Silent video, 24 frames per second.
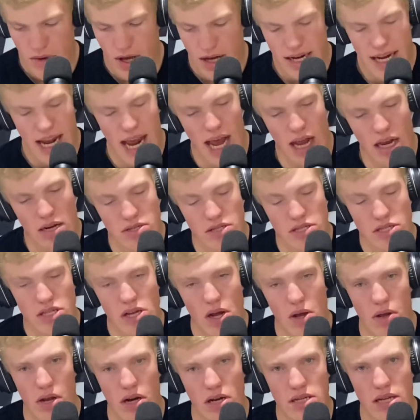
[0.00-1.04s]
yeah,
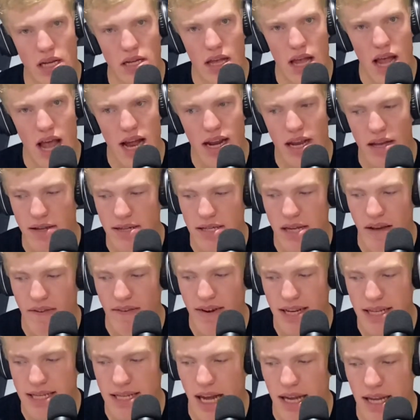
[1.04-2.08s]
so there's a lot of stuff
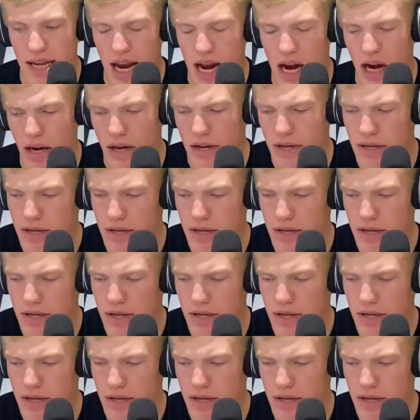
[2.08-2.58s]
he said there.